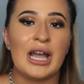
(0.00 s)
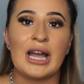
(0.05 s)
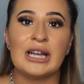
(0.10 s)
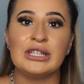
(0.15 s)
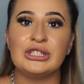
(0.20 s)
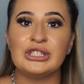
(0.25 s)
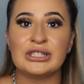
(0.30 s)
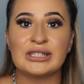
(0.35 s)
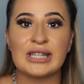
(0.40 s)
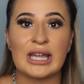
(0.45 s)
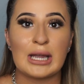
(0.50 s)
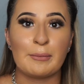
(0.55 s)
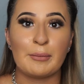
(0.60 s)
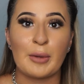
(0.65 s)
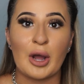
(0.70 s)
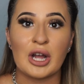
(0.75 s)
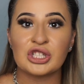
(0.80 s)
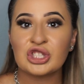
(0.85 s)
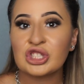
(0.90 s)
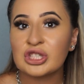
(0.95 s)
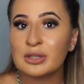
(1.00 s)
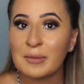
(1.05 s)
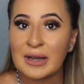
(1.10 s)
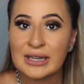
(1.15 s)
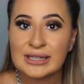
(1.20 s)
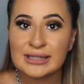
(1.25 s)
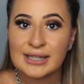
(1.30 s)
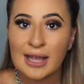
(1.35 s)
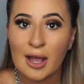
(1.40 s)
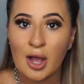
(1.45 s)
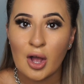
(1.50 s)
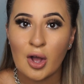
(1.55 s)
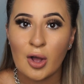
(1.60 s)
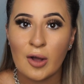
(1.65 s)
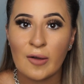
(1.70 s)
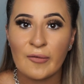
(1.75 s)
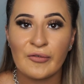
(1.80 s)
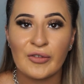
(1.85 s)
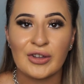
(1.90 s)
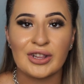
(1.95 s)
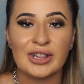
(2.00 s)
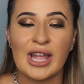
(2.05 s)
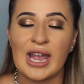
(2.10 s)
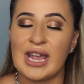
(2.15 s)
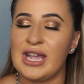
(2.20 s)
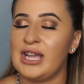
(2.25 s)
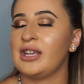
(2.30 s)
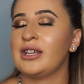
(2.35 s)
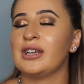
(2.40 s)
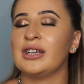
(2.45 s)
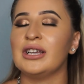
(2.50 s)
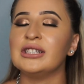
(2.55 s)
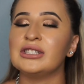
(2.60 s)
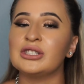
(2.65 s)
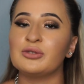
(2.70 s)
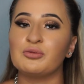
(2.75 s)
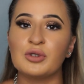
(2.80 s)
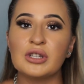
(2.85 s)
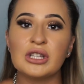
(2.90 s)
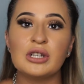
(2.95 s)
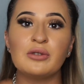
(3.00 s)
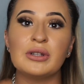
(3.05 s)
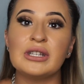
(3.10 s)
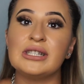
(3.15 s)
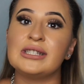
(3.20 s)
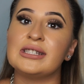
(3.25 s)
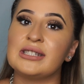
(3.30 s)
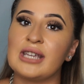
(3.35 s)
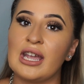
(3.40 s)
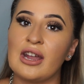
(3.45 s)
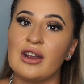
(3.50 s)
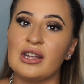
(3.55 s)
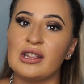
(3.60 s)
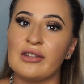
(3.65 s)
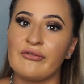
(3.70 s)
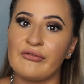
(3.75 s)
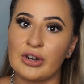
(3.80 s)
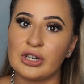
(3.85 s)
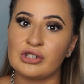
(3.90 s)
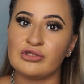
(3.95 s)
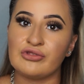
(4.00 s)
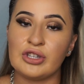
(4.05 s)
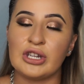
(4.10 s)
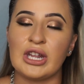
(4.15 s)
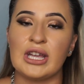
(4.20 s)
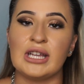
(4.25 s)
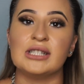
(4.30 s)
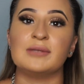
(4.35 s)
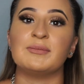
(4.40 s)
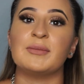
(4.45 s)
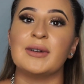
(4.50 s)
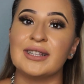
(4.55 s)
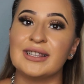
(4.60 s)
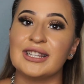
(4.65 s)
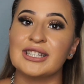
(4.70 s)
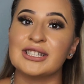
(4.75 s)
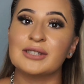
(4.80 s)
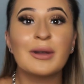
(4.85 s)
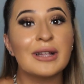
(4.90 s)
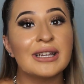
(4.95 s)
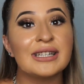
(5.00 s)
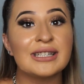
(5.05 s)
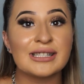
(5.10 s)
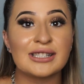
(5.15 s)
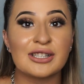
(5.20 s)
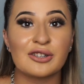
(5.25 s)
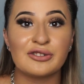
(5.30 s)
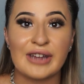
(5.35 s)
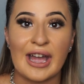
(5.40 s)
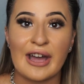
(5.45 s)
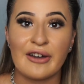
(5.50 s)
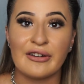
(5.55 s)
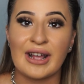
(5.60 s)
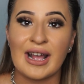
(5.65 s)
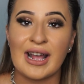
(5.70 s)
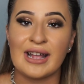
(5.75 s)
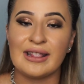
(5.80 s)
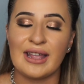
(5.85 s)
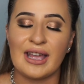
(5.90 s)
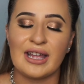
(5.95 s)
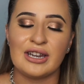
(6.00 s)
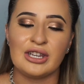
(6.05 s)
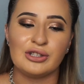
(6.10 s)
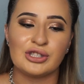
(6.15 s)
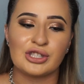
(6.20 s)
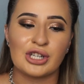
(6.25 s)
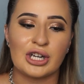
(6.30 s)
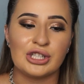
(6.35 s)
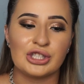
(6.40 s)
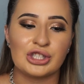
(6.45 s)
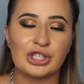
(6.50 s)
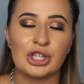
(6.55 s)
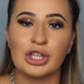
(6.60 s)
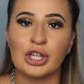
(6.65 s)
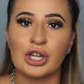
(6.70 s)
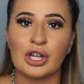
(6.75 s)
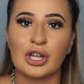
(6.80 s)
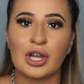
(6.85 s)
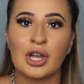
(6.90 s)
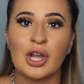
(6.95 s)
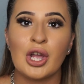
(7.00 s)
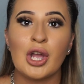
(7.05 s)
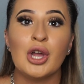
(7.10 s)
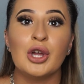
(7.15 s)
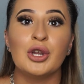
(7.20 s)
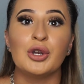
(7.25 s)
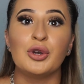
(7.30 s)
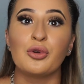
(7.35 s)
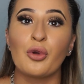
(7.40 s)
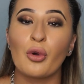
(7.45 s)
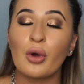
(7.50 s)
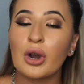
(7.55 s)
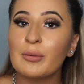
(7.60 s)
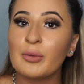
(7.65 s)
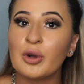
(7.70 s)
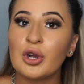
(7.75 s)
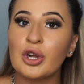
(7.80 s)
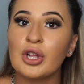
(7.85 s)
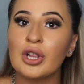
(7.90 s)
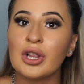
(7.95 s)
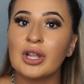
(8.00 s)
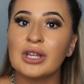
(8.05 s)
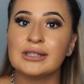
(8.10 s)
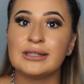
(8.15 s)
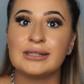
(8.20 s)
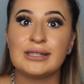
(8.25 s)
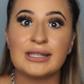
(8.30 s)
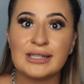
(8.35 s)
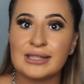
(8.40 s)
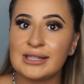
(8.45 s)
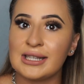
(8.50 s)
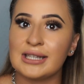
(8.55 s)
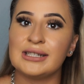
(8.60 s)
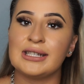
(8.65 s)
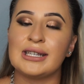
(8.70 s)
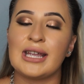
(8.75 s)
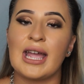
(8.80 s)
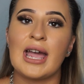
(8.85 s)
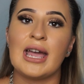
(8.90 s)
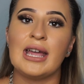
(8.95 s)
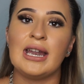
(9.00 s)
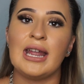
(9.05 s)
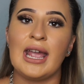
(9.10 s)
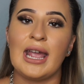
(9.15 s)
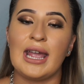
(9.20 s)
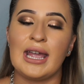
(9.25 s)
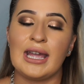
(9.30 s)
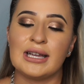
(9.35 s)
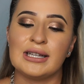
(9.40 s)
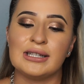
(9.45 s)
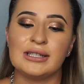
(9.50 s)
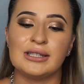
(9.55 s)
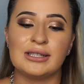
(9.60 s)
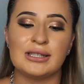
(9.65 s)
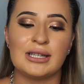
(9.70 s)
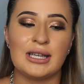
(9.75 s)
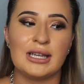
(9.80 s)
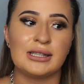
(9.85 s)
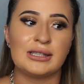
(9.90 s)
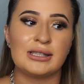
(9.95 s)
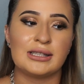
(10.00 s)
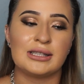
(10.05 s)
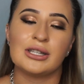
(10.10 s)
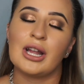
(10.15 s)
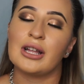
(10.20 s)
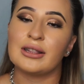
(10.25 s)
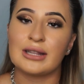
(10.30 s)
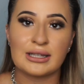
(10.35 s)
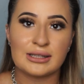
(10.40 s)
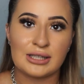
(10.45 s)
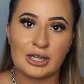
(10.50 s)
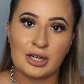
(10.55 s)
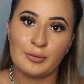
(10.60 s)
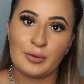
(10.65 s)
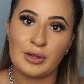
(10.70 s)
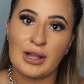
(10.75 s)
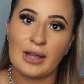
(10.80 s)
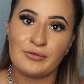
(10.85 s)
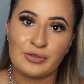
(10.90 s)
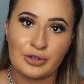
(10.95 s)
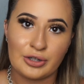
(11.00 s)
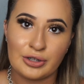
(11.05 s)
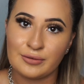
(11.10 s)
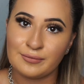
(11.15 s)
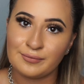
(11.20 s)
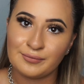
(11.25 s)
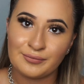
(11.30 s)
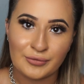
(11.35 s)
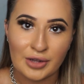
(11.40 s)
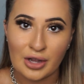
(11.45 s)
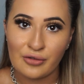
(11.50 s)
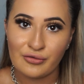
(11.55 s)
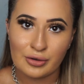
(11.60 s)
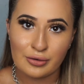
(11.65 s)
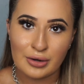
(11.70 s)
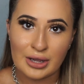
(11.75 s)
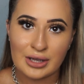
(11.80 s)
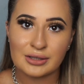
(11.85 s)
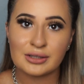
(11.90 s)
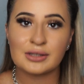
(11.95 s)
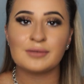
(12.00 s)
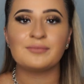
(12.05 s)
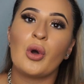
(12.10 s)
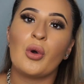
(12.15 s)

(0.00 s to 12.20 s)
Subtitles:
I just like botched myself, and like, it's really, really scary the first few days, but the swelling does go down and then you start to look normal, decent again, and it's not that terrible after a few days.